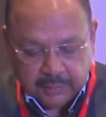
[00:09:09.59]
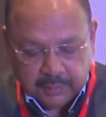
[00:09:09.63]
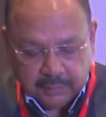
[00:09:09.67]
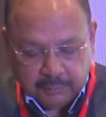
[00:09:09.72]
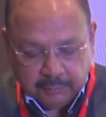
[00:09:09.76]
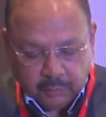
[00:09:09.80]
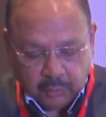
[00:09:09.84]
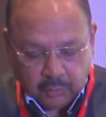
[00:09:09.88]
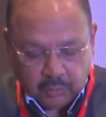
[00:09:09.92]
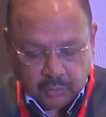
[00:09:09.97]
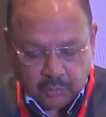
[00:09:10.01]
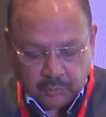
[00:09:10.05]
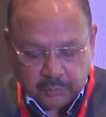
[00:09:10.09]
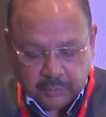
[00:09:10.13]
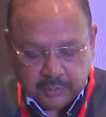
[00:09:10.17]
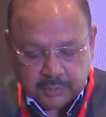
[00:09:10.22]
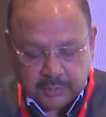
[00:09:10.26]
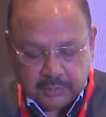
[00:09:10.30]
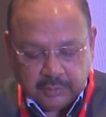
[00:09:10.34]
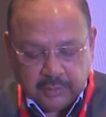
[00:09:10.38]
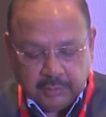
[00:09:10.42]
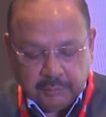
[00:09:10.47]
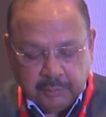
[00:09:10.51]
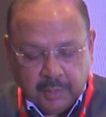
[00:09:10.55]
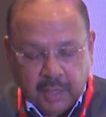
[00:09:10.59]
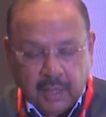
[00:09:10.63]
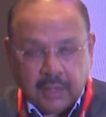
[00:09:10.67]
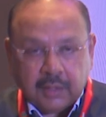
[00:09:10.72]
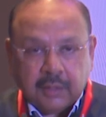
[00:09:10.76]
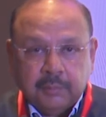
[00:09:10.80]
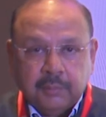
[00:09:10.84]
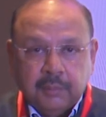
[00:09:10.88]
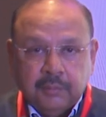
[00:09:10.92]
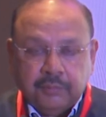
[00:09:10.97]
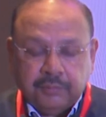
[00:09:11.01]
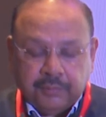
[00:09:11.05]
Moreover, the
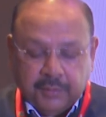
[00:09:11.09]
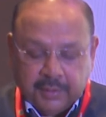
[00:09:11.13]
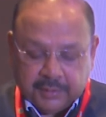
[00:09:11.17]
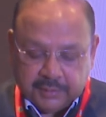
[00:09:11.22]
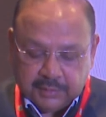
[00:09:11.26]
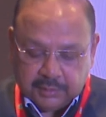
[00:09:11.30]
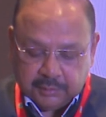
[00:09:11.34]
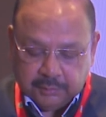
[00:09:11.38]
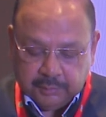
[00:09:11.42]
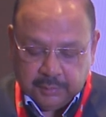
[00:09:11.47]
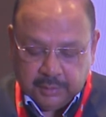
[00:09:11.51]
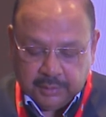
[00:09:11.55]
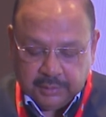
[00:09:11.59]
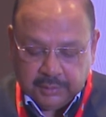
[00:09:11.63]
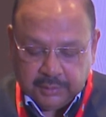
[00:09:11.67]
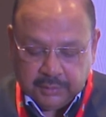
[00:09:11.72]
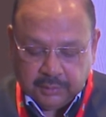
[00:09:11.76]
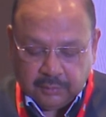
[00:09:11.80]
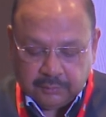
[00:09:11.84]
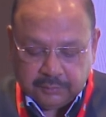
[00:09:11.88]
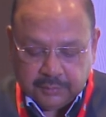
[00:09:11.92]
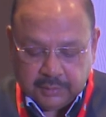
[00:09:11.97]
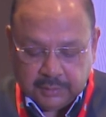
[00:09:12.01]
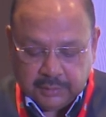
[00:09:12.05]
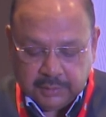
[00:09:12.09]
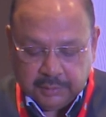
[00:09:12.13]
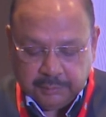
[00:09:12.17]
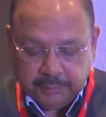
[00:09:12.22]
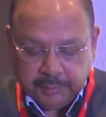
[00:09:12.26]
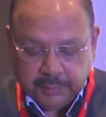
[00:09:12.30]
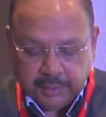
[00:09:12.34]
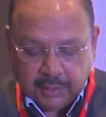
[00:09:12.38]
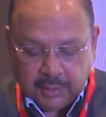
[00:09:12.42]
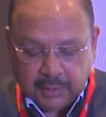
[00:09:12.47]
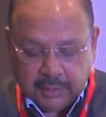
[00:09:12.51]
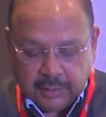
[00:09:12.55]
remarkable flexibility of the
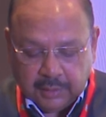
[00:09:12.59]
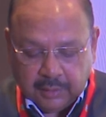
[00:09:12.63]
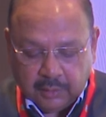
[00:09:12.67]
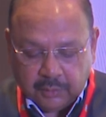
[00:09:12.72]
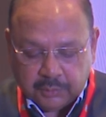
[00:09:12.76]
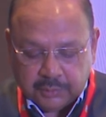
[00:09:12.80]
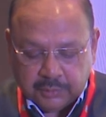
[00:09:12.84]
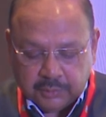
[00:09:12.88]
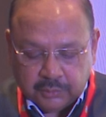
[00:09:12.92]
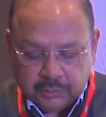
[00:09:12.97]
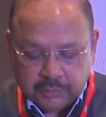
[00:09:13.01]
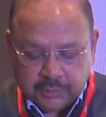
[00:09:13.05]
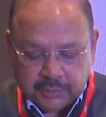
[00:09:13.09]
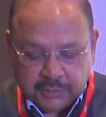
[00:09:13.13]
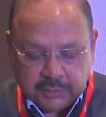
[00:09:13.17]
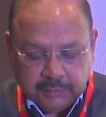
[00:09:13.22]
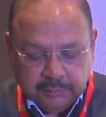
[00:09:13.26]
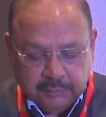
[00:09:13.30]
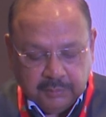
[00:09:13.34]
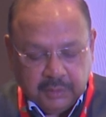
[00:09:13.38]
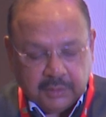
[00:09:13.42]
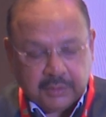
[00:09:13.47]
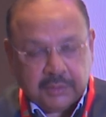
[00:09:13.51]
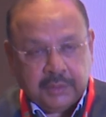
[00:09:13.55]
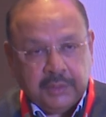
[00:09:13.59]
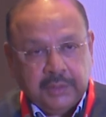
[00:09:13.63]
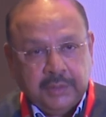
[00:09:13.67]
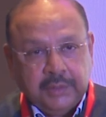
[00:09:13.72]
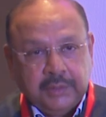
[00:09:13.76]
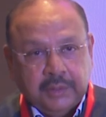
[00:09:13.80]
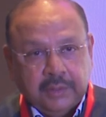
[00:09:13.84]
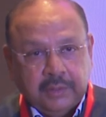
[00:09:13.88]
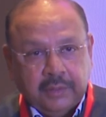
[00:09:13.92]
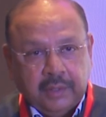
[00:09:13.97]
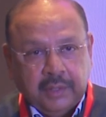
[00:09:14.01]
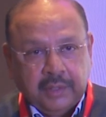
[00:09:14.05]
DPI allows it to seamlessly
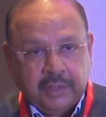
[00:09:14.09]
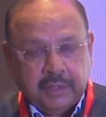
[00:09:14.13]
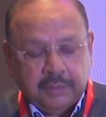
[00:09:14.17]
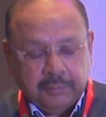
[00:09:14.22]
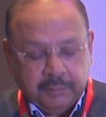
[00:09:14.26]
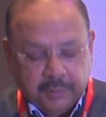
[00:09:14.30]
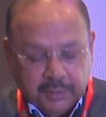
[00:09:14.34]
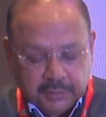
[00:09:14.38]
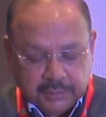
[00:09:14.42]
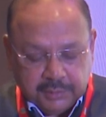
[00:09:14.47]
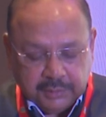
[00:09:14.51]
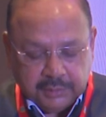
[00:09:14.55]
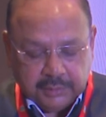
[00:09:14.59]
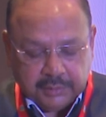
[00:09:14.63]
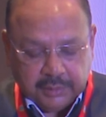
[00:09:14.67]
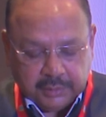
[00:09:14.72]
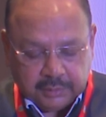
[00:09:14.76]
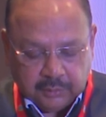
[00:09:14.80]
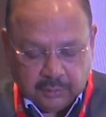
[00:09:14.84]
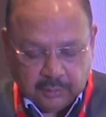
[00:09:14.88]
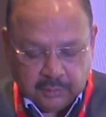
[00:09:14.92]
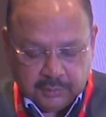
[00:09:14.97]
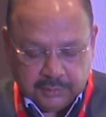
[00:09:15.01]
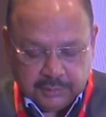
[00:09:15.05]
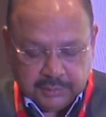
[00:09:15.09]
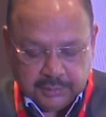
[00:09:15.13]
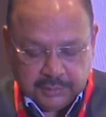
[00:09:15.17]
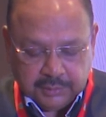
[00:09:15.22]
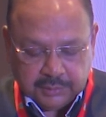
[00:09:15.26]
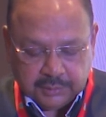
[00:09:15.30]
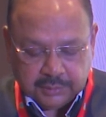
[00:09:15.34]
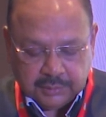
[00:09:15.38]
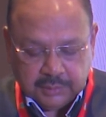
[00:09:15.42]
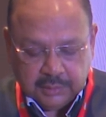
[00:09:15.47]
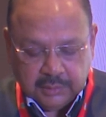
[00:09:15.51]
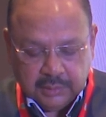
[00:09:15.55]
integrate emerging
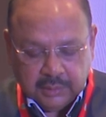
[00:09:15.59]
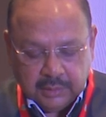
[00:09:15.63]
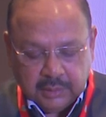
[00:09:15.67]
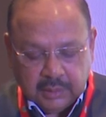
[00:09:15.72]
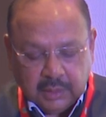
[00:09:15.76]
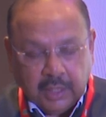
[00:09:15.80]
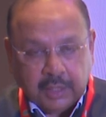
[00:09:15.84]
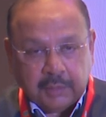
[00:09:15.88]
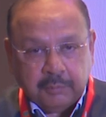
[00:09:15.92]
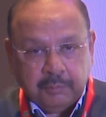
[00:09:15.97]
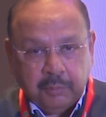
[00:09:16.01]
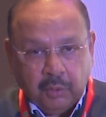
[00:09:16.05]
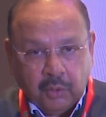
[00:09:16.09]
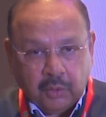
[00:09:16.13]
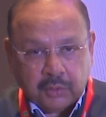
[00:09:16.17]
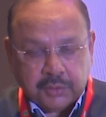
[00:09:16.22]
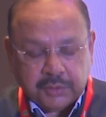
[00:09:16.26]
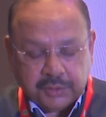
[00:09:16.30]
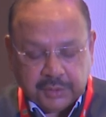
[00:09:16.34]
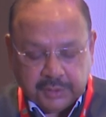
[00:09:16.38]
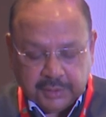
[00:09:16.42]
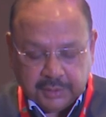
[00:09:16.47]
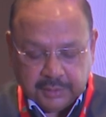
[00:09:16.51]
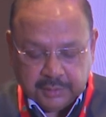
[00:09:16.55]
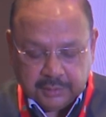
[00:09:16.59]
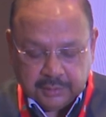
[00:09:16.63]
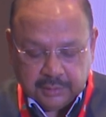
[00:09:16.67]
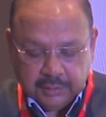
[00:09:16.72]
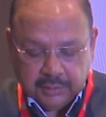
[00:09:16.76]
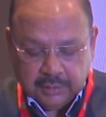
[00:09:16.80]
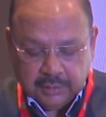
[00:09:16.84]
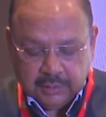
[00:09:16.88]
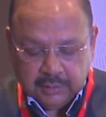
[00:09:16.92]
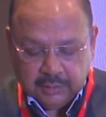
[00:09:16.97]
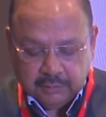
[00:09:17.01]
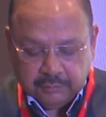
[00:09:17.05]
technologies like blockchain,
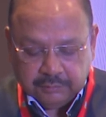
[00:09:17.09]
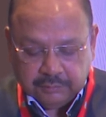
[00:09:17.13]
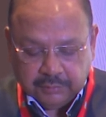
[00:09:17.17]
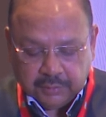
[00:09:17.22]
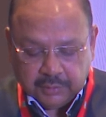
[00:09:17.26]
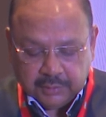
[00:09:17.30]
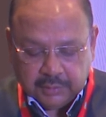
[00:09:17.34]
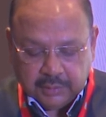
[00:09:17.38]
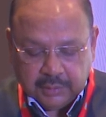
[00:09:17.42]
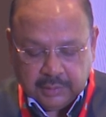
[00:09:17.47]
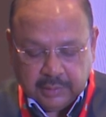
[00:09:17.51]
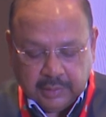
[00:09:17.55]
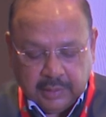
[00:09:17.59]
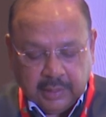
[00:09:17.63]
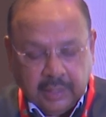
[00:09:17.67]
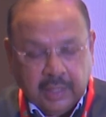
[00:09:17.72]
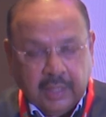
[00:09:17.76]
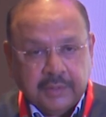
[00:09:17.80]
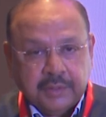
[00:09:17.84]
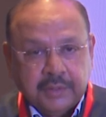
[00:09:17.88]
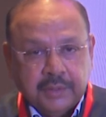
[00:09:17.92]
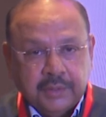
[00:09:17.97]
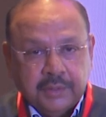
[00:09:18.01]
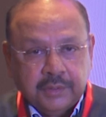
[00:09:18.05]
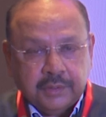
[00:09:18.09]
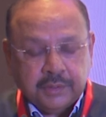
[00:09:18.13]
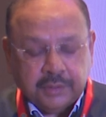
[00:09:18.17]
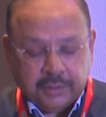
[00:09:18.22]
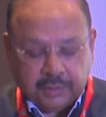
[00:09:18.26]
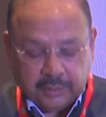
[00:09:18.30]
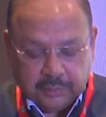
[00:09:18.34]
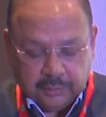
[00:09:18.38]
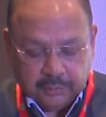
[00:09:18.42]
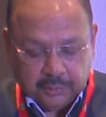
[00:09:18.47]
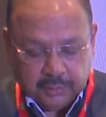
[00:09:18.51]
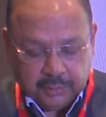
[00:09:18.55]
further enhancing
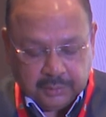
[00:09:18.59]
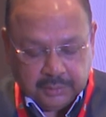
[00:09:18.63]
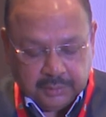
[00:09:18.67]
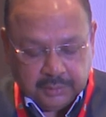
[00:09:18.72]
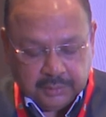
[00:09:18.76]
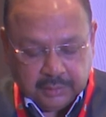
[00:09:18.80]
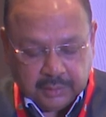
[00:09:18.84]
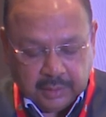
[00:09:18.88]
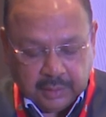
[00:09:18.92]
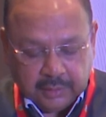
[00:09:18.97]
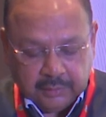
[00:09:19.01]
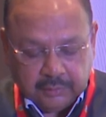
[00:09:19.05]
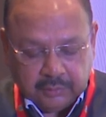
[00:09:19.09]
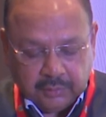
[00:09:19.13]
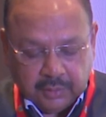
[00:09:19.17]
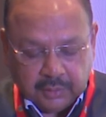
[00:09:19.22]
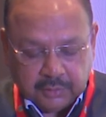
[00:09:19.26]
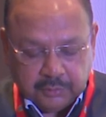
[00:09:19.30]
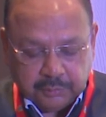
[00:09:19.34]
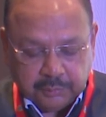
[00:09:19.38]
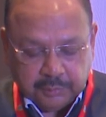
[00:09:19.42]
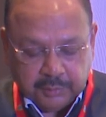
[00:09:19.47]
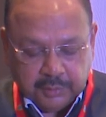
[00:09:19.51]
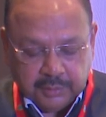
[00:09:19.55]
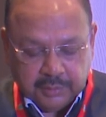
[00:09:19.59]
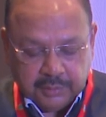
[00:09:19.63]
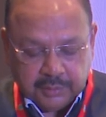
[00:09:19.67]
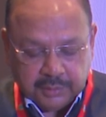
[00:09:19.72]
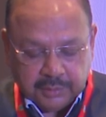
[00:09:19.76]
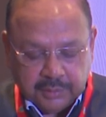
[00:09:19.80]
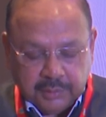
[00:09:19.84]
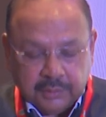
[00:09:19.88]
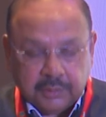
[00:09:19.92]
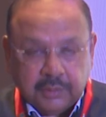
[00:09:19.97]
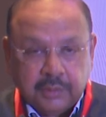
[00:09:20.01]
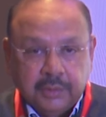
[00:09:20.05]
security and
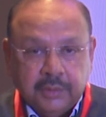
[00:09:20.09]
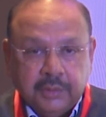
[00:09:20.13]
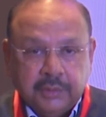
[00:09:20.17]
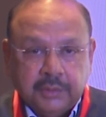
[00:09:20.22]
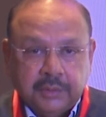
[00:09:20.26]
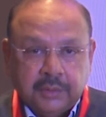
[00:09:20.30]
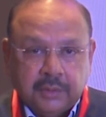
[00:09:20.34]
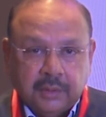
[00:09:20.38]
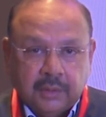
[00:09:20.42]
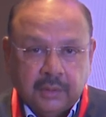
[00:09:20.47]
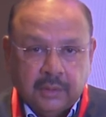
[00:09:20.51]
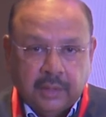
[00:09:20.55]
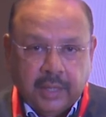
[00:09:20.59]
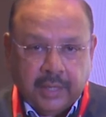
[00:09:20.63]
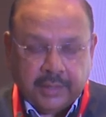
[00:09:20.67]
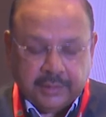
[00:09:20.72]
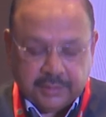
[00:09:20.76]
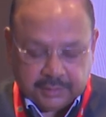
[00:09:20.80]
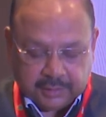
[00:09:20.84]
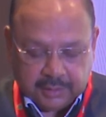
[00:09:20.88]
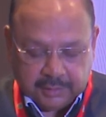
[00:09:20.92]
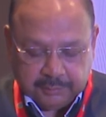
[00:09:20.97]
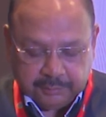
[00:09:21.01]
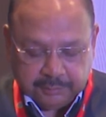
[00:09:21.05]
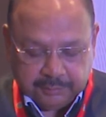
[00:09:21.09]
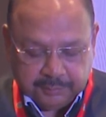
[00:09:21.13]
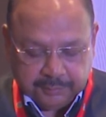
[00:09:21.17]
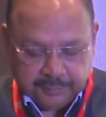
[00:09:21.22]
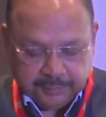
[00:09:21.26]
transparency in the digital landscape.